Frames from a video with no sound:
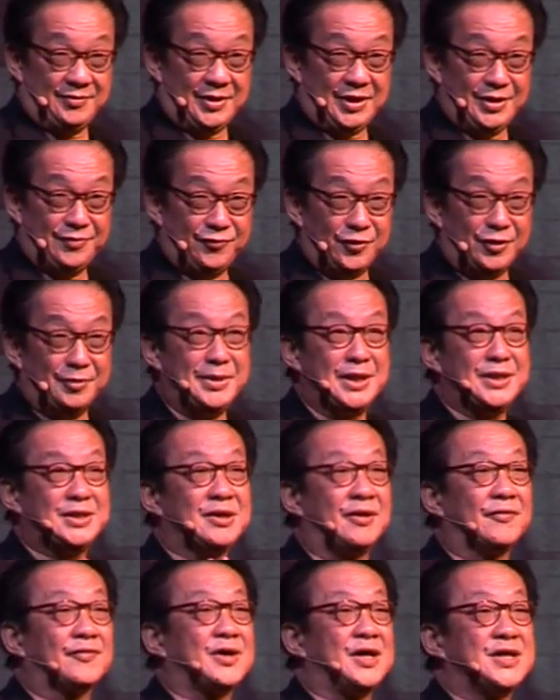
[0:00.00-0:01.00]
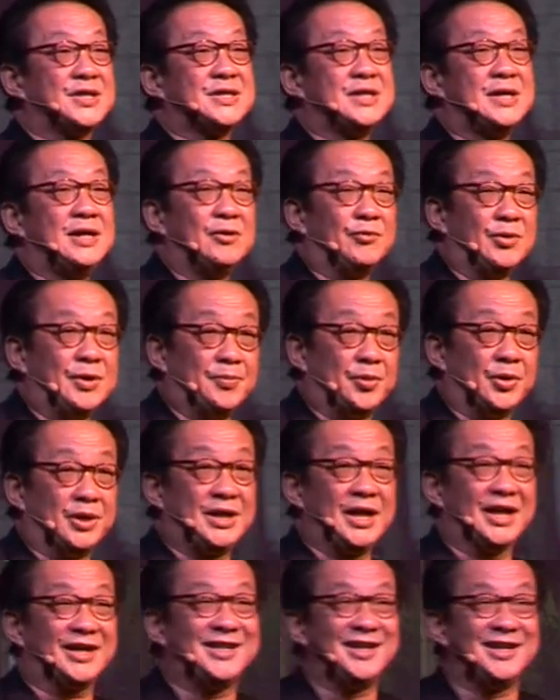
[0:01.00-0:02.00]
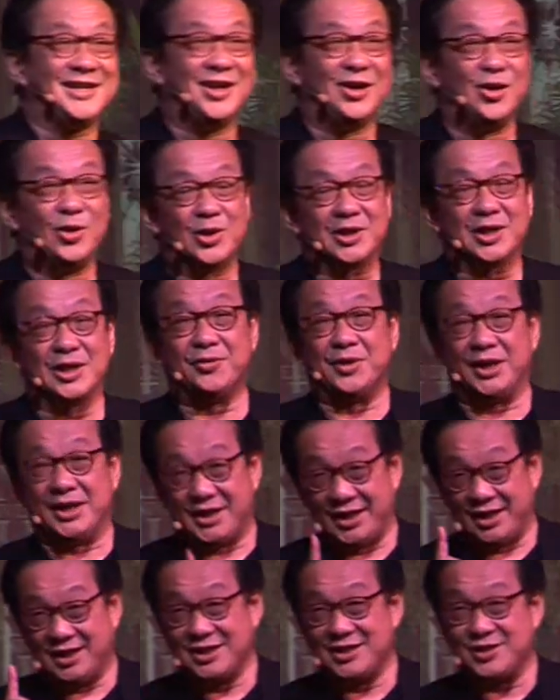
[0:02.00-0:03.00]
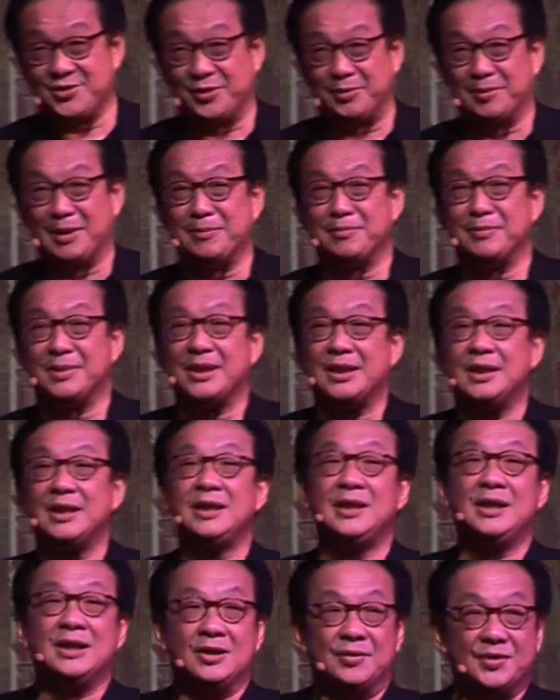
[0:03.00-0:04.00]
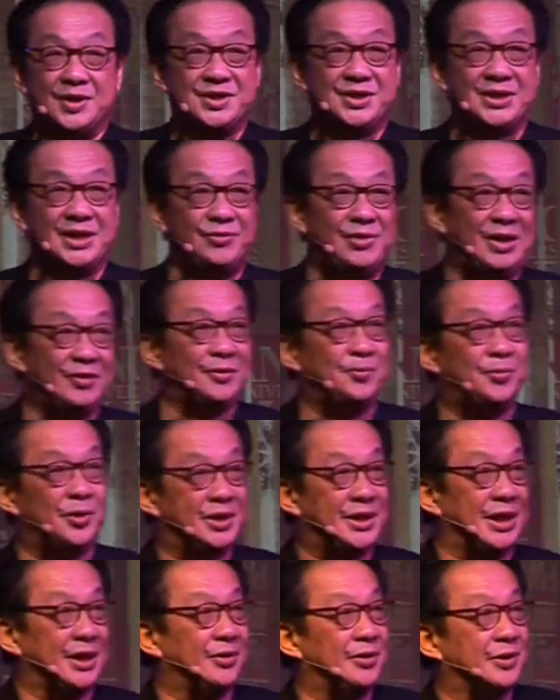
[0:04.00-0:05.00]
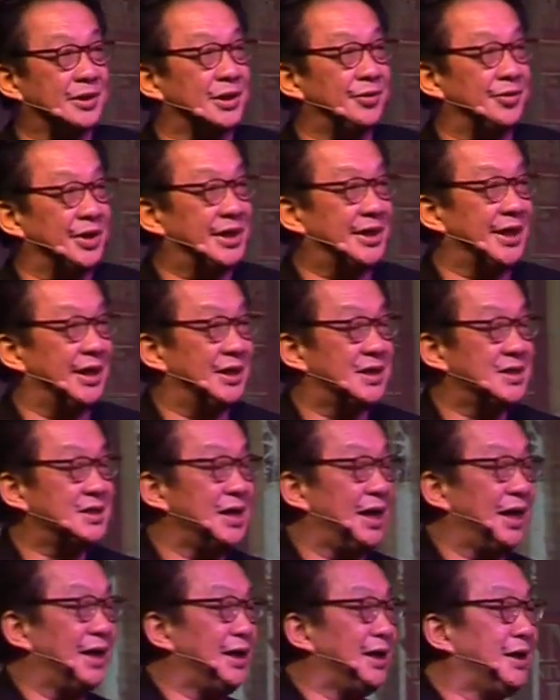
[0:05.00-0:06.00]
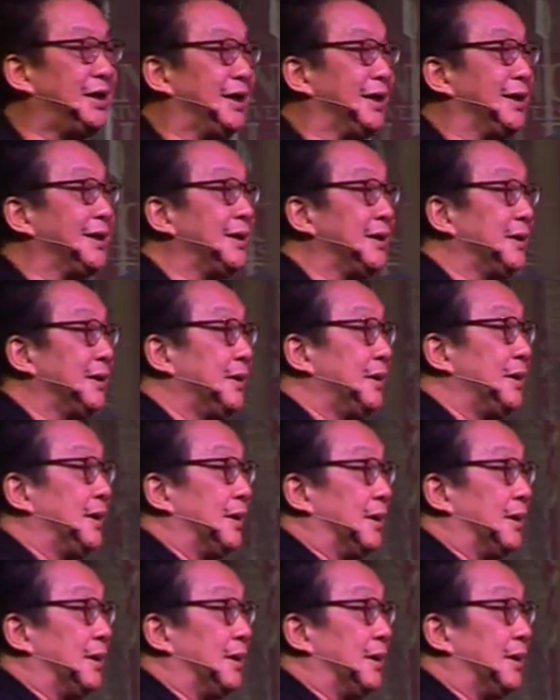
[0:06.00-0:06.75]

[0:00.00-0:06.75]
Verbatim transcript: Within four months. Of course, we protected the local retailers, remember? We said we had to protect local retailers. Anything